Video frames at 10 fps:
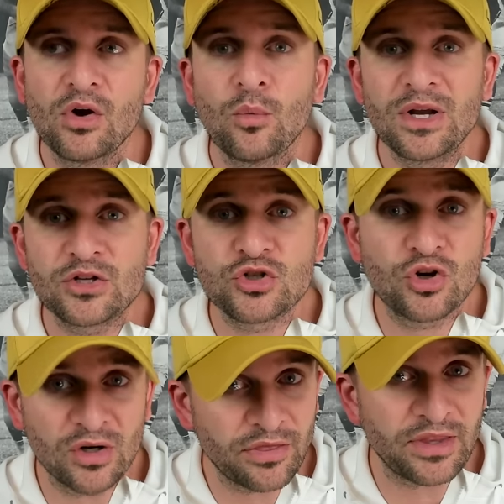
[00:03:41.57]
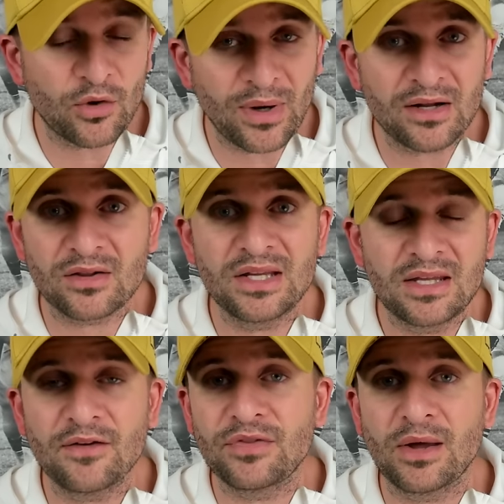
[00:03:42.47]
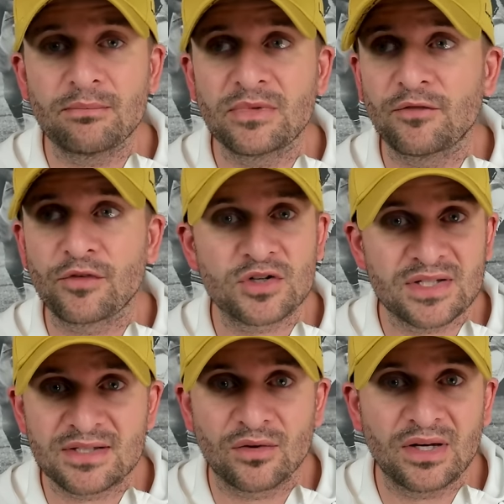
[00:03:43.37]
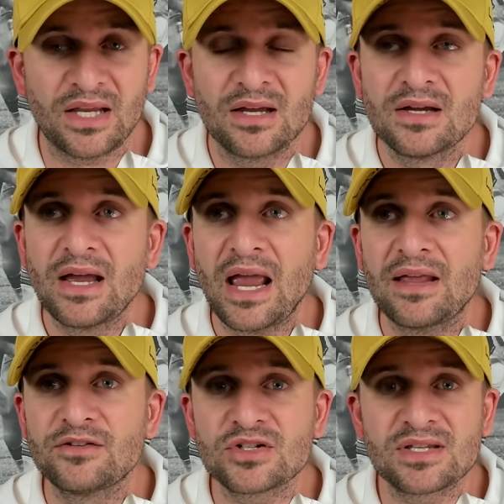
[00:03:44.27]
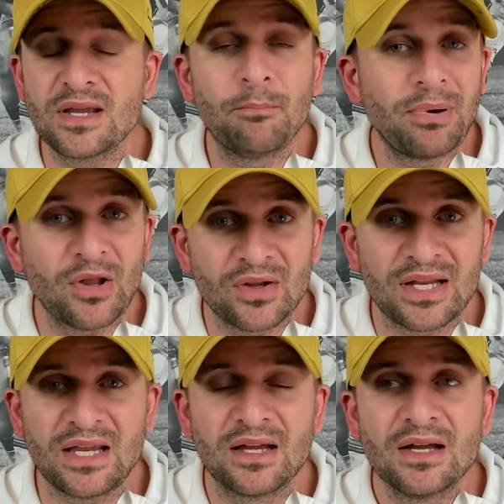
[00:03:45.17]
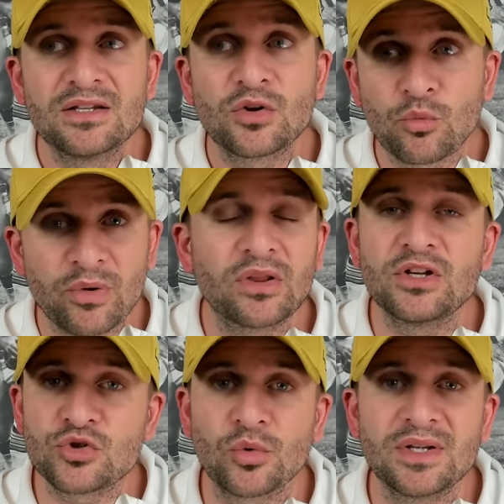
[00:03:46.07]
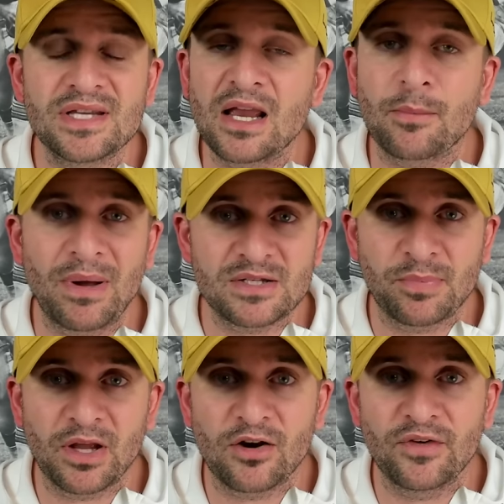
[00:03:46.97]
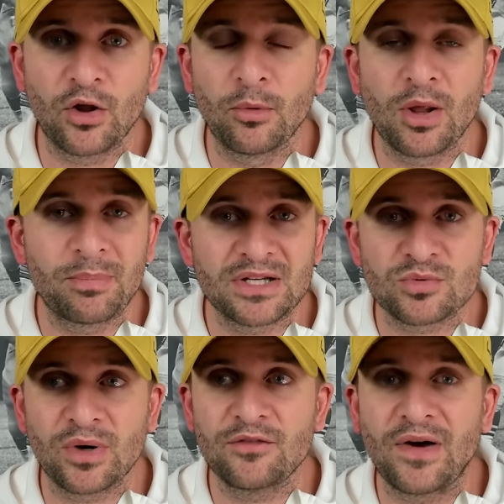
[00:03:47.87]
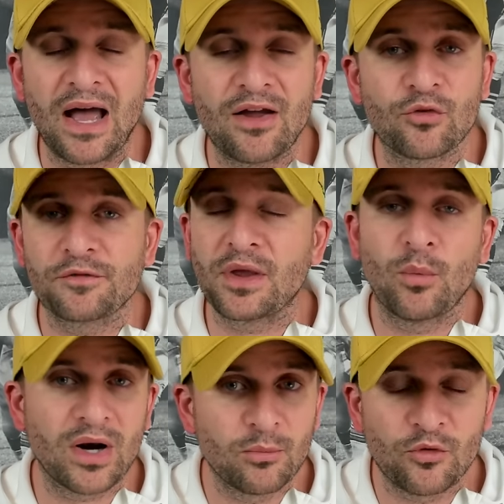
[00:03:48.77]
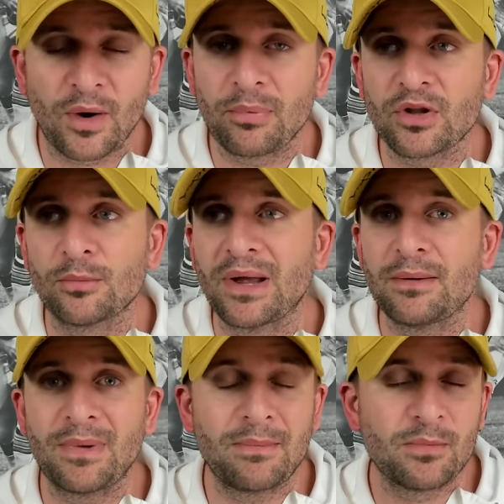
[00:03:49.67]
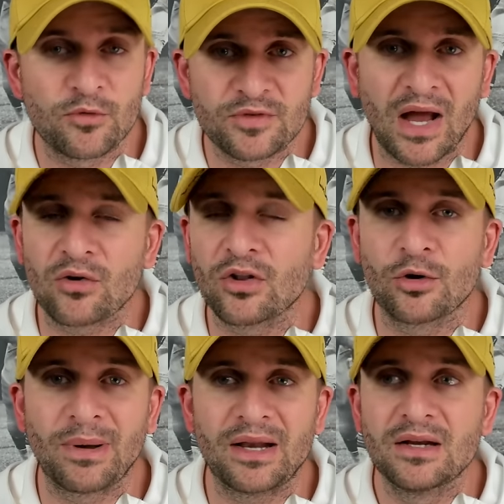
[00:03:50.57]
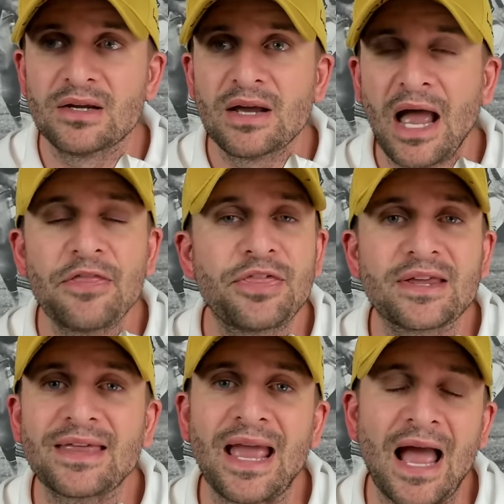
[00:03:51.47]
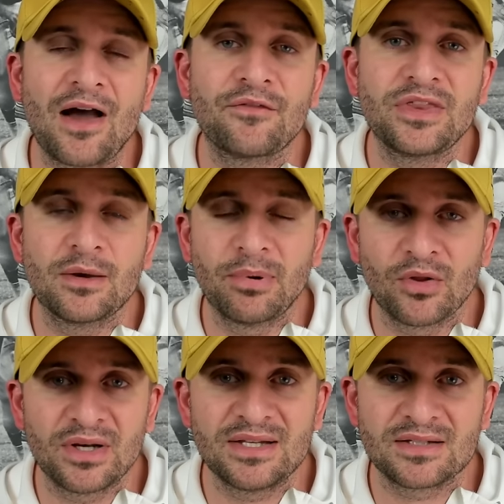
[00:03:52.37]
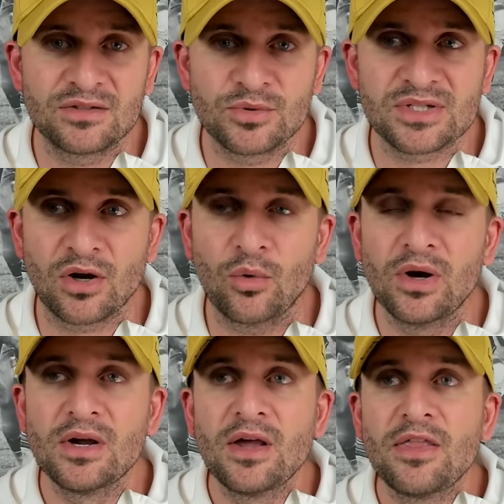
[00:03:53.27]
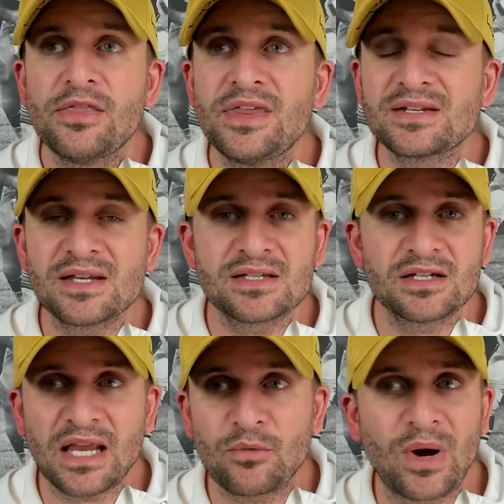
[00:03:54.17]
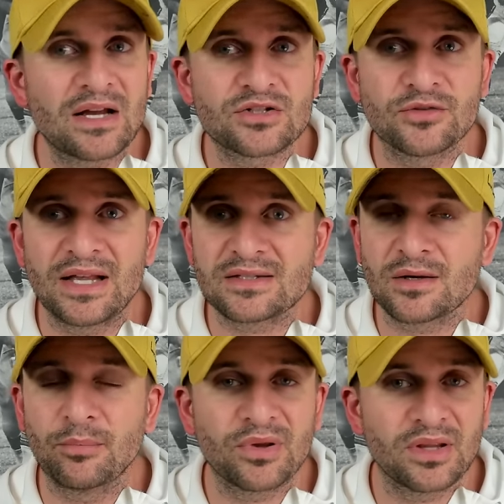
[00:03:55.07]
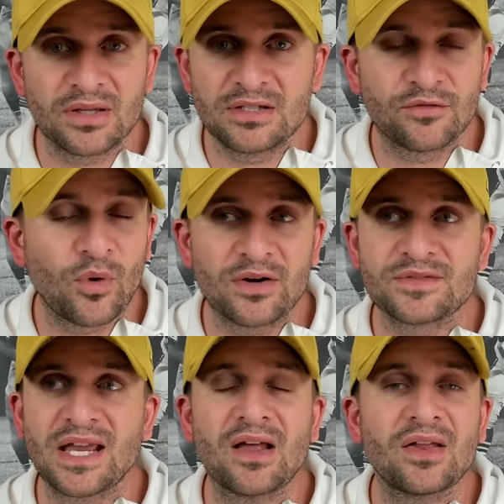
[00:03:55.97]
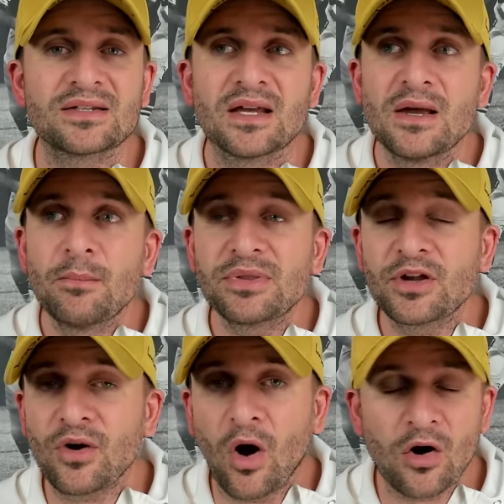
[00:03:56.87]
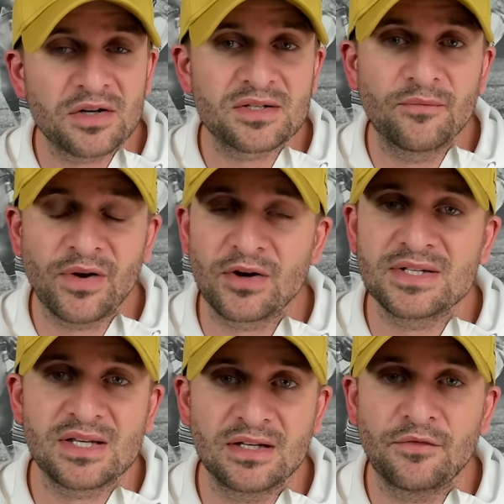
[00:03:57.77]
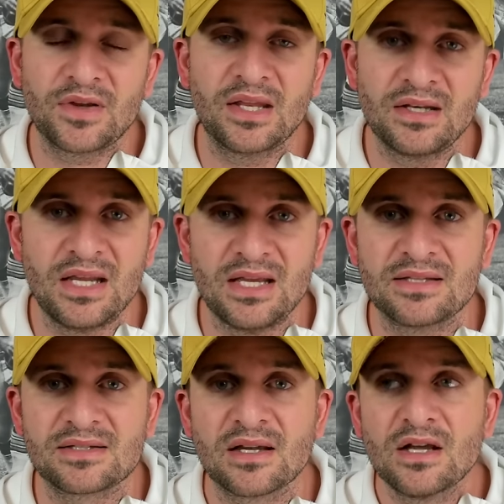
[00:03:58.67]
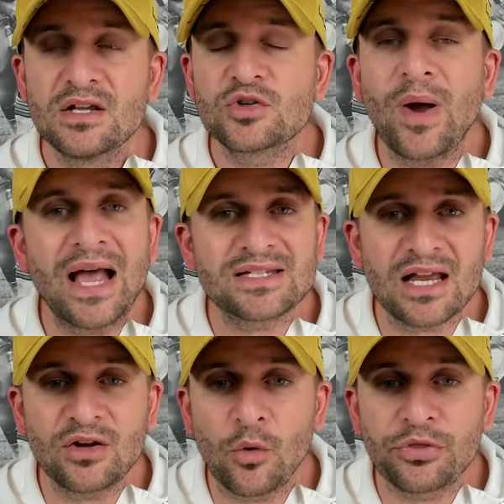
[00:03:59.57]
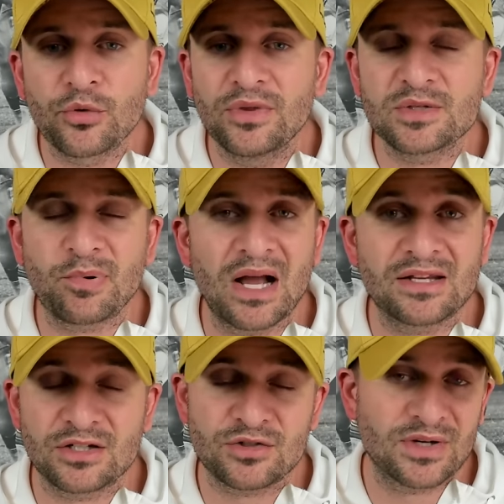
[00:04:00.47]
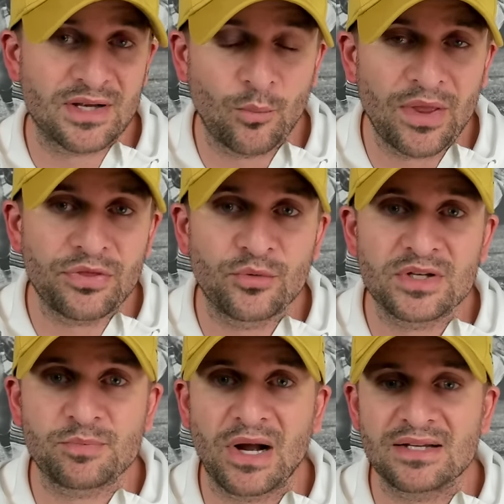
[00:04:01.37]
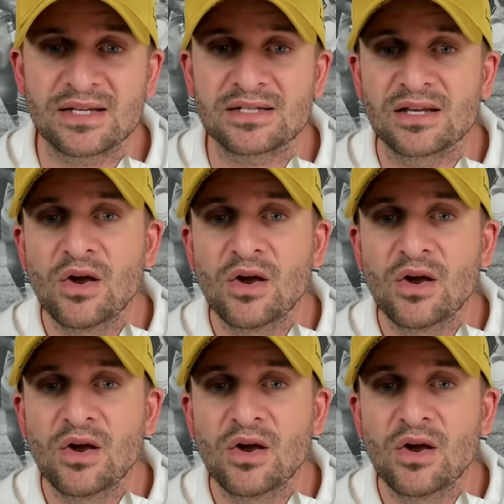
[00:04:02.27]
which could theoretically give them the versatility and just the ability to really, truly take best player available at pick 25, or if they want to move up a little bit, maybe move down a little bit. I think they have the ability to do so. This isn't a roster that's completely devoid of talent, but there are some very significant needs. So as I go through this process, or as I went through this process,